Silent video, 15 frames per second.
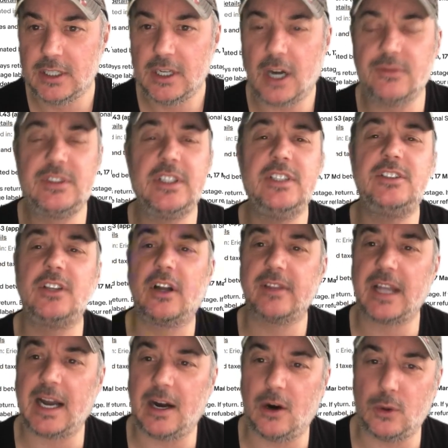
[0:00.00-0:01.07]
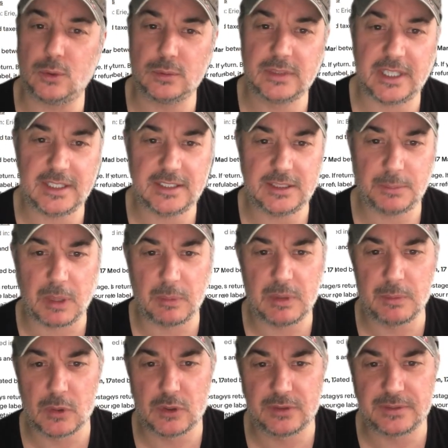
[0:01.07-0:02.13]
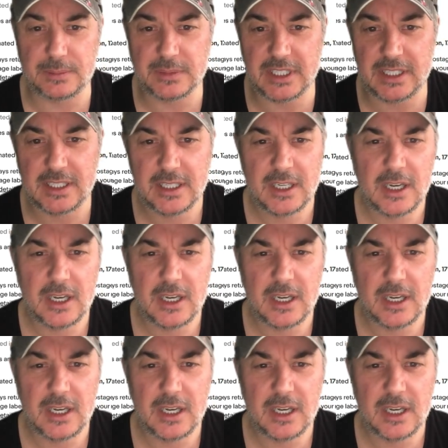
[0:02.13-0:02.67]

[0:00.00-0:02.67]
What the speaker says: Obviously, it's not that old. This is probably more from the,